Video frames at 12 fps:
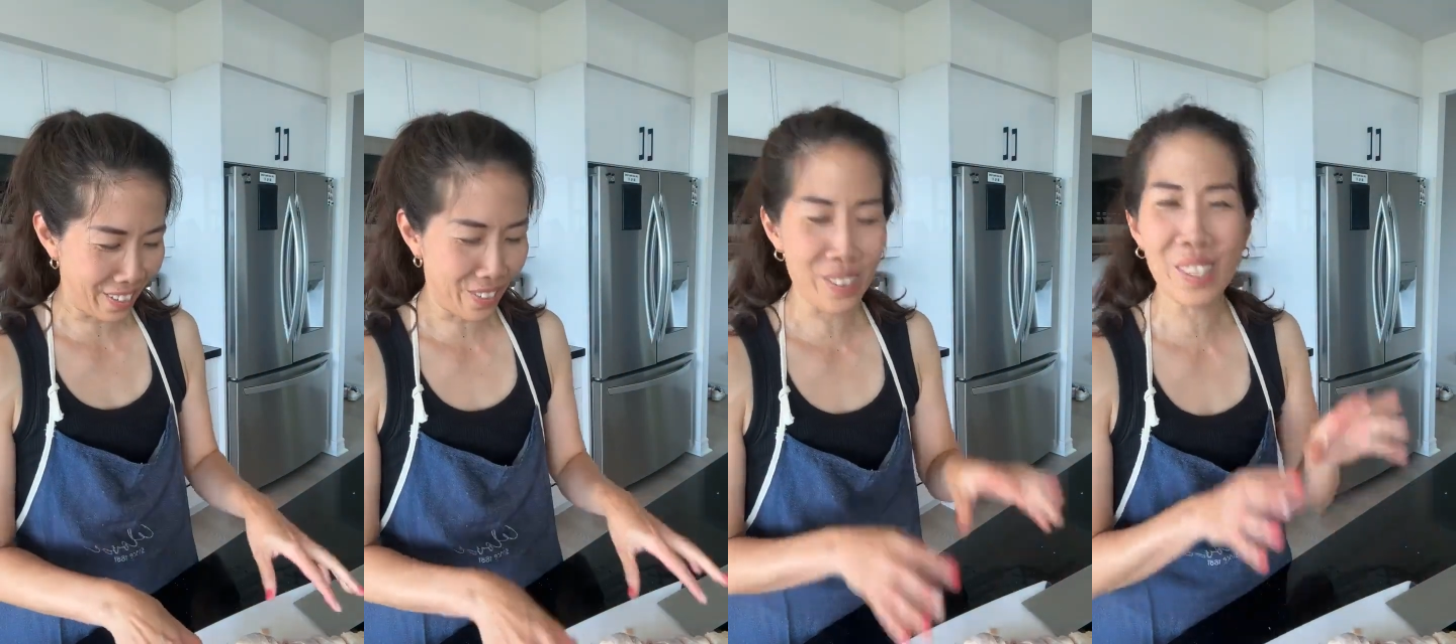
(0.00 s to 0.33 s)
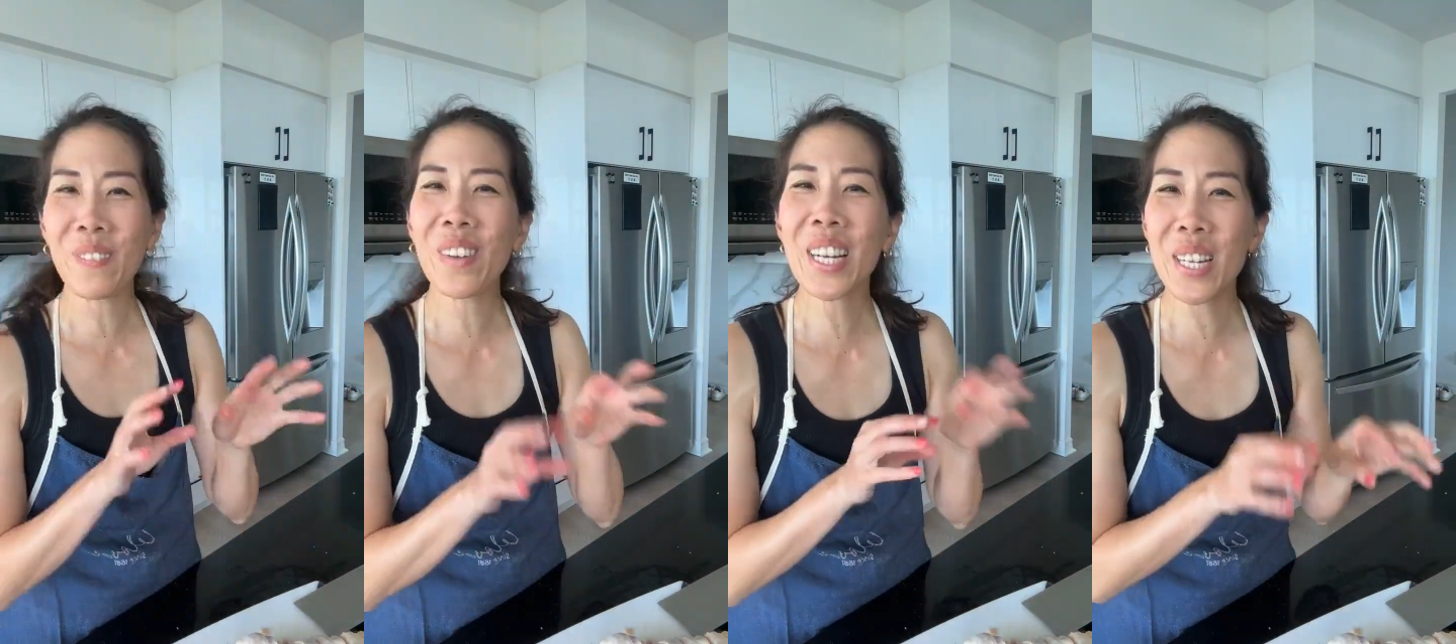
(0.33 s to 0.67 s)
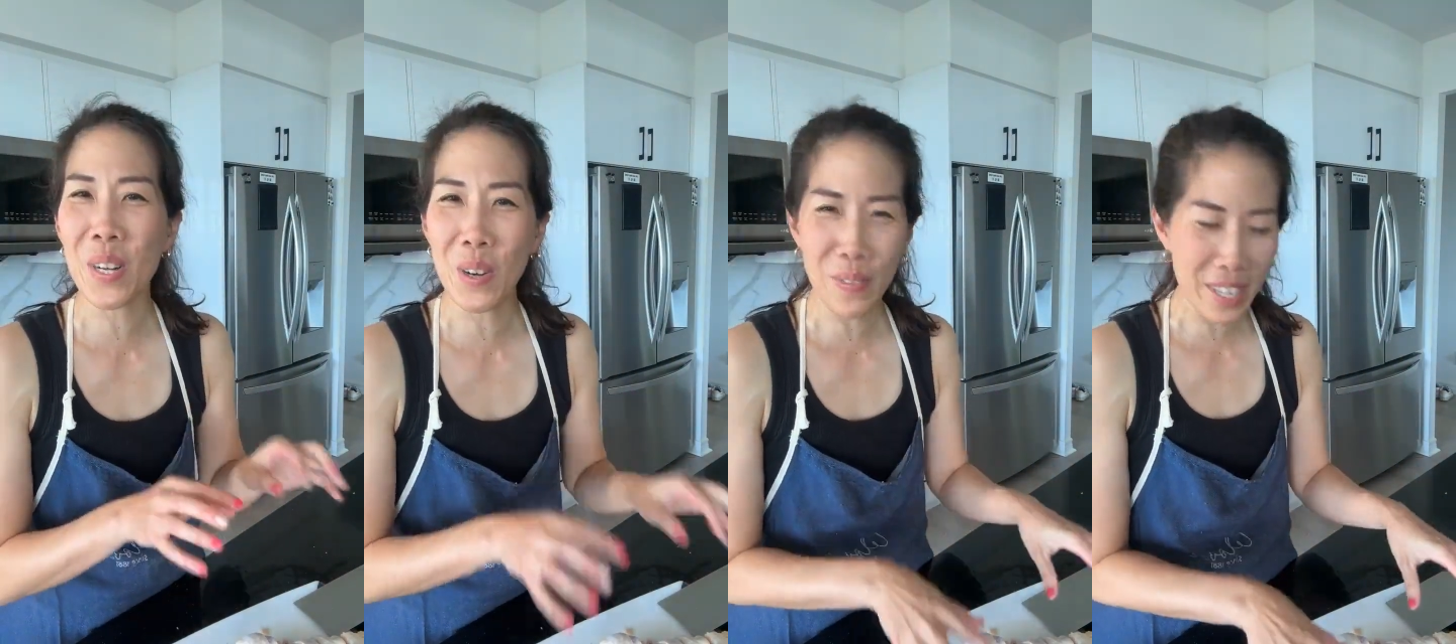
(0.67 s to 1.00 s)
And so I was a
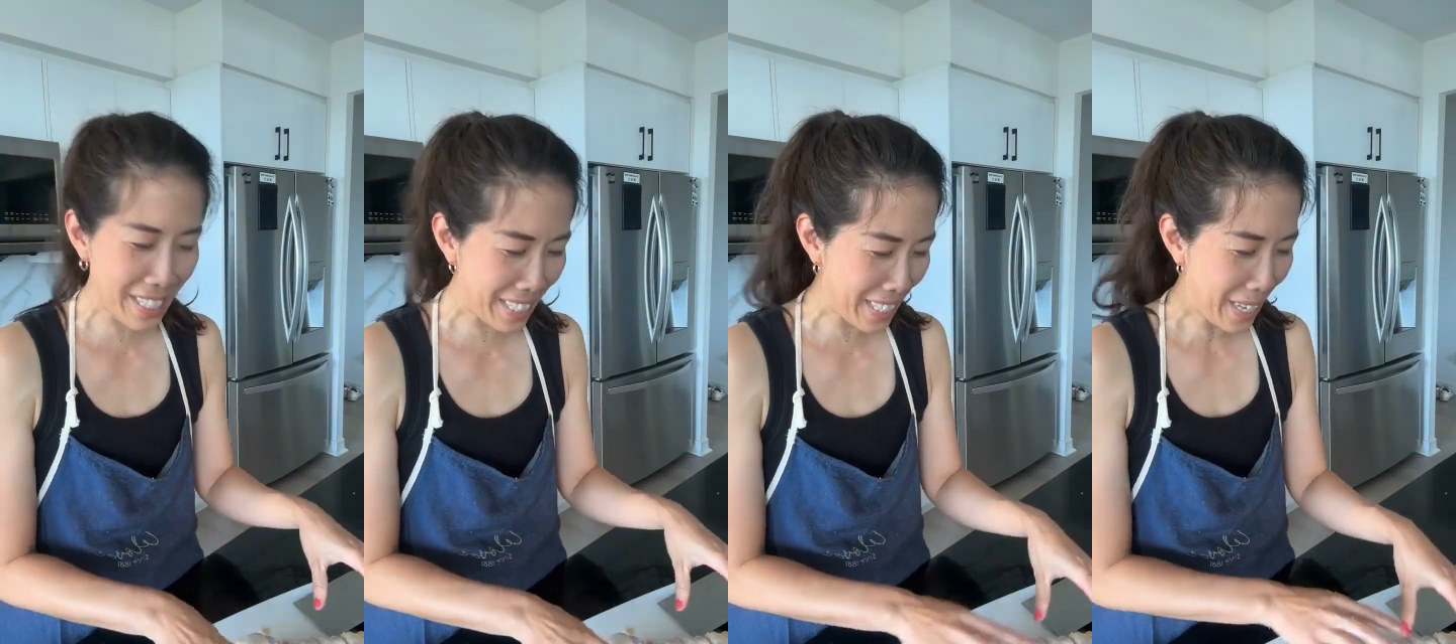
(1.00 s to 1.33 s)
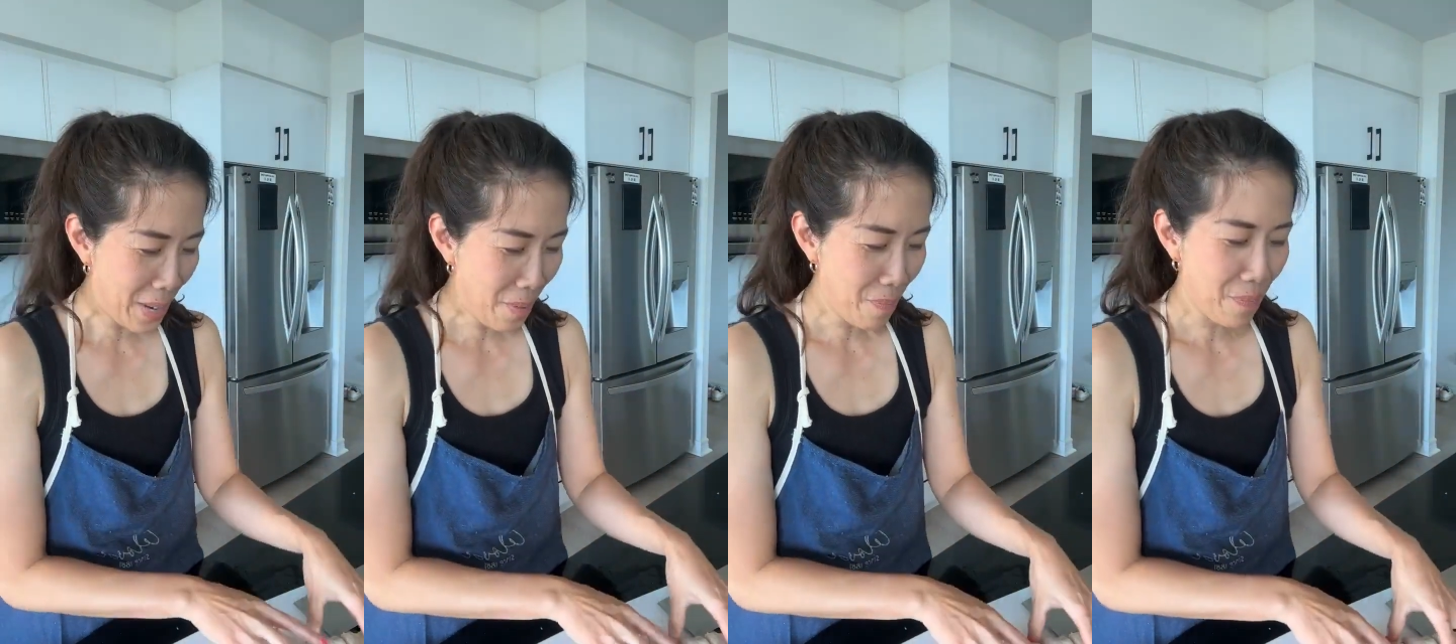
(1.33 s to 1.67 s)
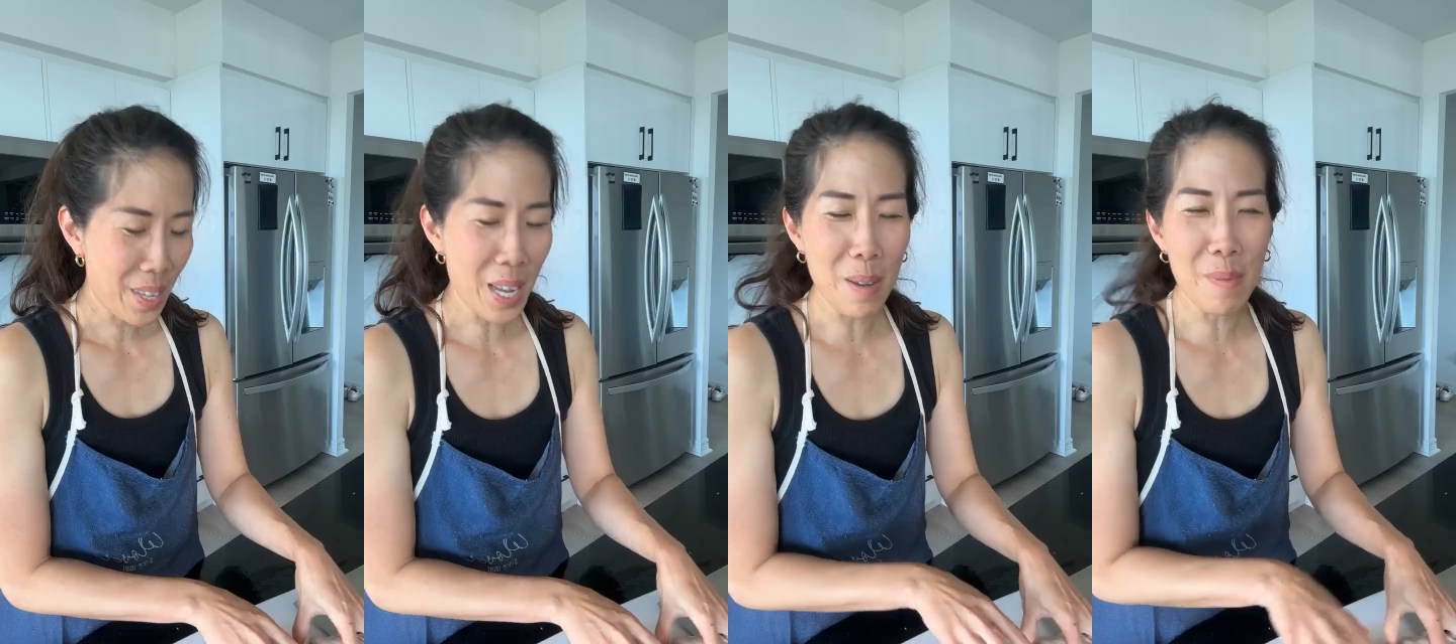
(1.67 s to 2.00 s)
bit nervous
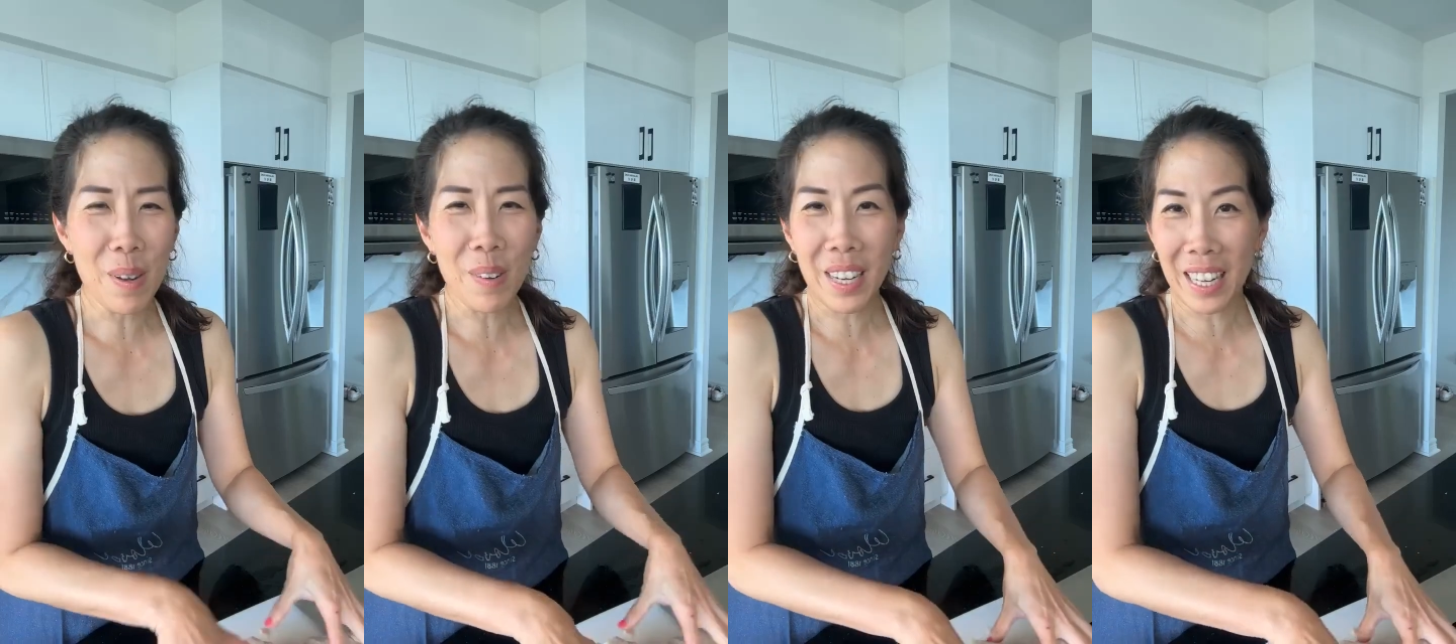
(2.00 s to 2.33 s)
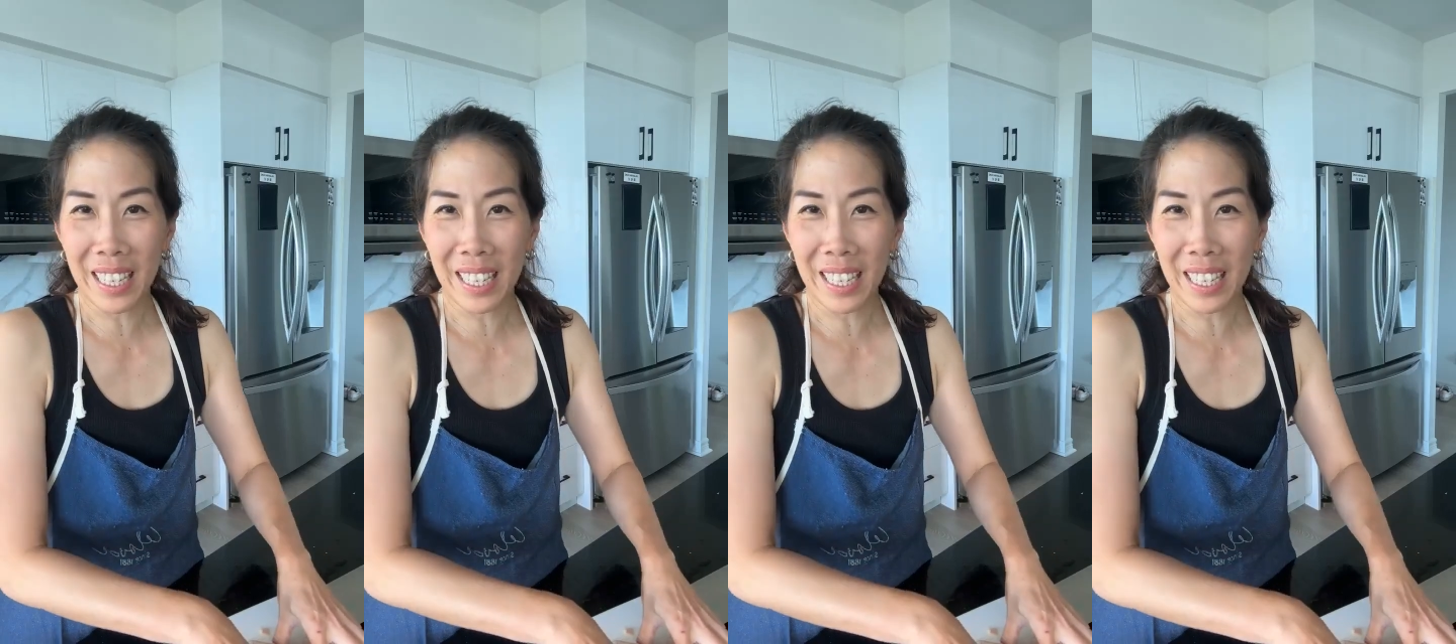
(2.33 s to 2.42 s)
about